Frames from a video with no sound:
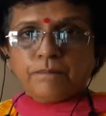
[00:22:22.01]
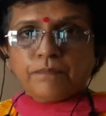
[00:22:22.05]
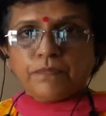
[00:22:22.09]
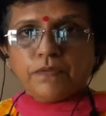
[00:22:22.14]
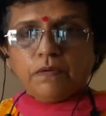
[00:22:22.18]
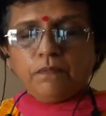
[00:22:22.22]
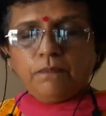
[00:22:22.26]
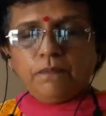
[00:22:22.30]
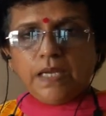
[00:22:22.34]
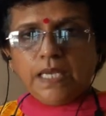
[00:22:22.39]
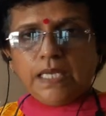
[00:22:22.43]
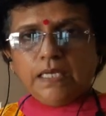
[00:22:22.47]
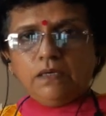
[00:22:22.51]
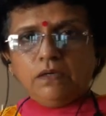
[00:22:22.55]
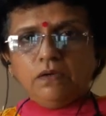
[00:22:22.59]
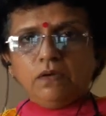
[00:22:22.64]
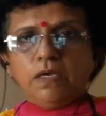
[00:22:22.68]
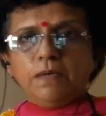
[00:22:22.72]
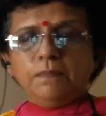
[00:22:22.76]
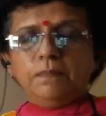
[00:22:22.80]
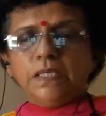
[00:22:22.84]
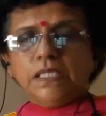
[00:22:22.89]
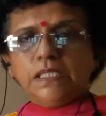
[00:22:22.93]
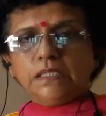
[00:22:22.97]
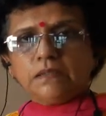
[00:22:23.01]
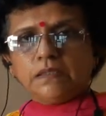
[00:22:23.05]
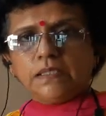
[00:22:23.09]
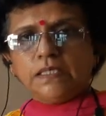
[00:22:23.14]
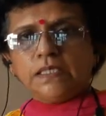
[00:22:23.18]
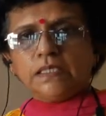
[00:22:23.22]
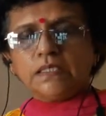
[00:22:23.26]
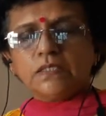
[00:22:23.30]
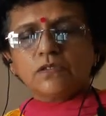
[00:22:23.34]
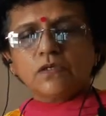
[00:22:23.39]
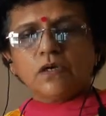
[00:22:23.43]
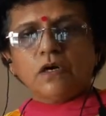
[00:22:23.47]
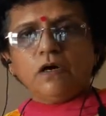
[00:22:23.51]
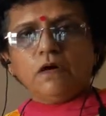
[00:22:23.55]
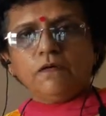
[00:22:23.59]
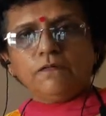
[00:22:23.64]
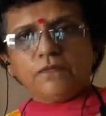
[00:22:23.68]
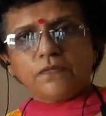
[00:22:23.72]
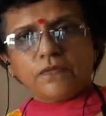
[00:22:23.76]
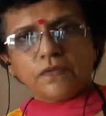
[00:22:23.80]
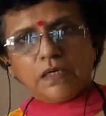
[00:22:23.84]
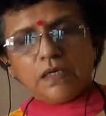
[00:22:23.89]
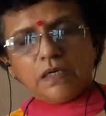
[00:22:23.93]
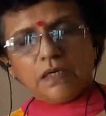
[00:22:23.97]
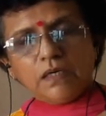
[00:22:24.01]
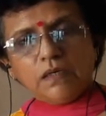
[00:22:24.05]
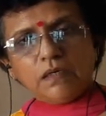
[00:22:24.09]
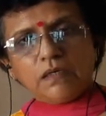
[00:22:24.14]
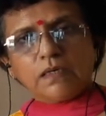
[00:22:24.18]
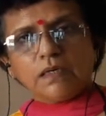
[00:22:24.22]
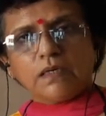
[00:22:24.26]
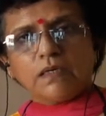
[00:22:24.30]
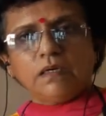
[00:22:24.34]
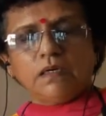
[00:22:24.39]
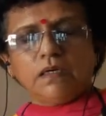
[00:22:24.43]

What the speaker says: The valuable things of the